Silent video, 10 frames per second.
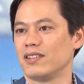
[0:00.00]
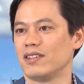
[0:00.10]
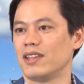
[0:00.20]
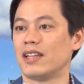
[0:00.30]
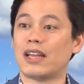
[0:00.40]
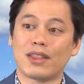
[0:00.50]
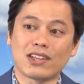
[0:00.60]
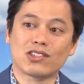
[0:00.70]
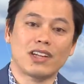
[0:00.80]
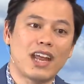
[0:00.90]
Now
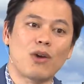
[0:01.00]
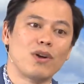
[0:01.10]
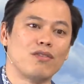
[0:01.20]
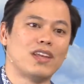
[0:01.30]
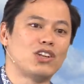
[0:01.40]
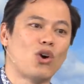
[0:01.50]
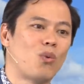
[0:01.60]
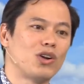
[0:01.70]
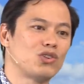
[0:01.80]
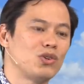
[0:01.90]
that's the narrative they don't
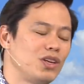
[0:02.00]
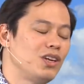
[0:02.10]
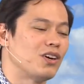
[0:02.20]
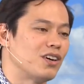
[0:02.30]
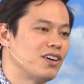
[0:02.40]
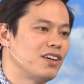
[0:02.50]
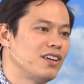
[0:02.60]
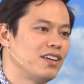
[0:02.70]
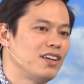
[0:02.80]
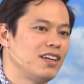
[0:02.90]
want you to hear.
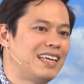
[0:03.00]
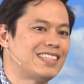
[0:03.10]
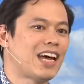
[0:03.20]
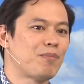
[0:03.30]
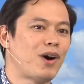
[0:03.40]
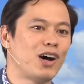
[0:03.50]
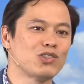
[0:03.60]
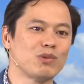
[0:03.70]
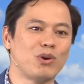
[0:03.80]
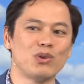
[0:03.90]
Is that
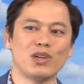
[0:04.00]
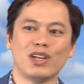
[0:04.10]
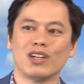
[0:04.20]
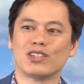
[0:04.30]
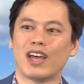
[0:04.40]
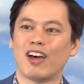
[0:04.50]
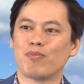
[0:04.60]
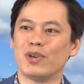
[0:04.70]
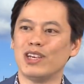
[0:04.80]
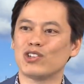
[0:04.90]
possible? To have
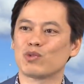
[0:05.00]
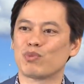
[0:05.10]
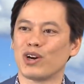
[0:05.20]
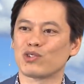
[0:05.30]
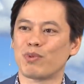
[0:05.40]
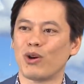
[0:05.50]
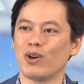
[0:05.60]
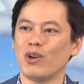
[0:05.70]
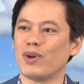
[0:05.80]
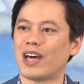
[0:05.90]
peace,
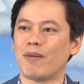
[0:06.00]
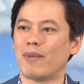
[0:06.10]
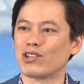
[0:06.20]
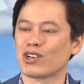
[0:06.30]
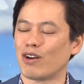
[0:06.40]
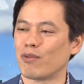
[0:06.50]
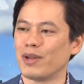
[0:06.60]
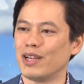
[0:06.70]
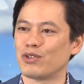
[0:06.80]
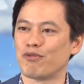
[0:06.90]
prosperity, without much
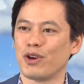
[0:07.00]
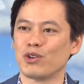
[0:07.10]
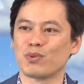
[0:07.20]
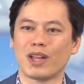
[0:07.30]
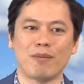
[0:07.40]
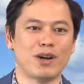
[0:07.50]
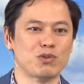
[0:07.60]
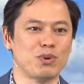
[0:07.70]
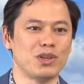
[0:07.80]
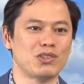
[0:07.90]
government interference, without
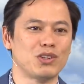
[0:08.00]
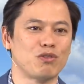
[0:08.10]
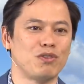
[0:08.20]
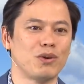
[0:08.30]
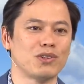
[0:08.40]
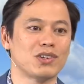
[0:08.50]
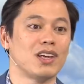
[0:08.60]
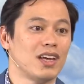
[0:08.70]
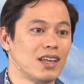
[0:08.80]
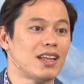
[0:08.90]
much police interference?
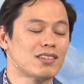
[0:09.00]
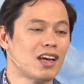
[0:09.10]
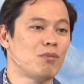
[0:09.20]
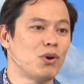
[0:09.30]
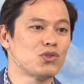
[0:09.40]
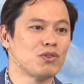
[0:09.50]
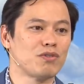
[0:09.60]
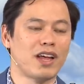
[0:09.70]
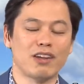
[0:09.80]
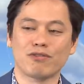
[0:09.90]
That's how most of
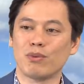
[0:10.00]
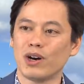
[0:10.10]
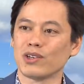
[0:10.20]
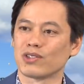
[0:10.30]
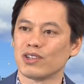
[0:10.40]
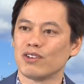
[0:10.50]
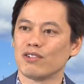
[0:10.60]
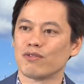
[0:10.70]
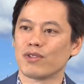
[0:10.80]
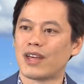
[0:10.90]
life was
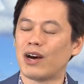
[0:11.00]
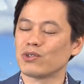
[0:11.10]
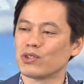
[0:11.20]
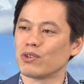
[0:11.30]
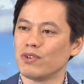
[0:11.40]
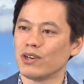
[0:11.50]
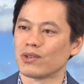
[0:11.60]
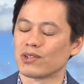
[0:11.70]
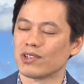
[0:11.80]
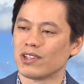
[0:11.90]
for thousands of
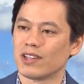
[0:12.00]
years.